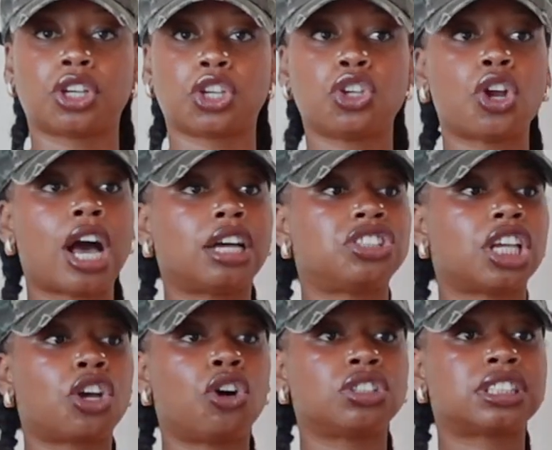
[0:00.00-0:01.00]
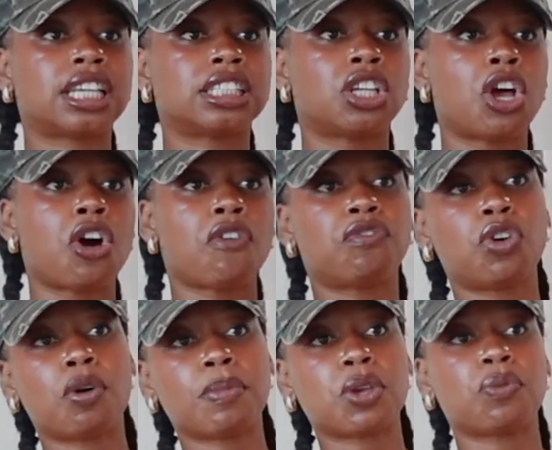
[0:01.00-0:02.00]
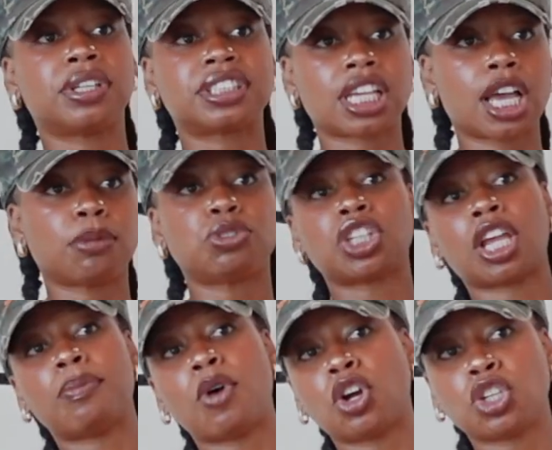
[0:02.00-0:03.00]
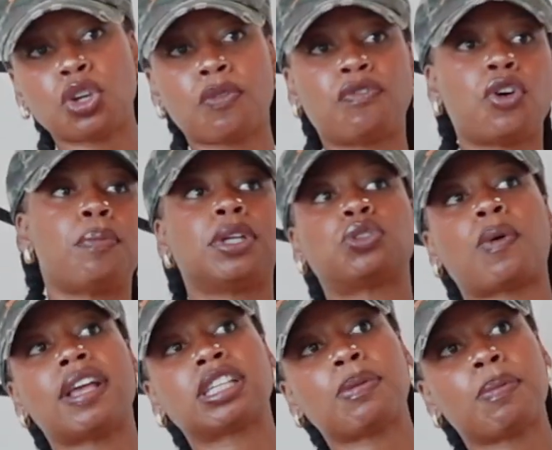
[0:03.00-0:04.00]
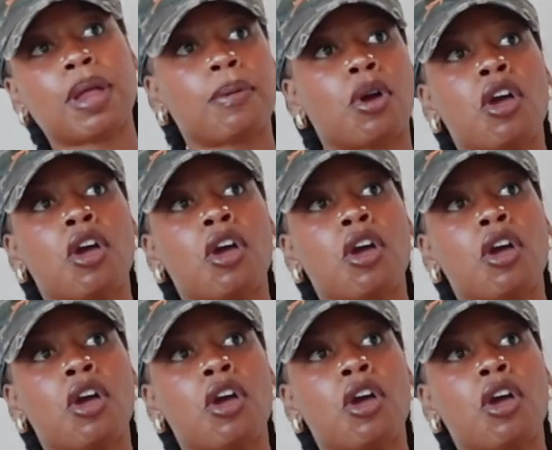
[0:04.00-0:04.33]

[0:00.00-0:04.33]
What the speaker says: You know how J. Cole says, fool me one time, shame on you. Fool me twice, keep blame on.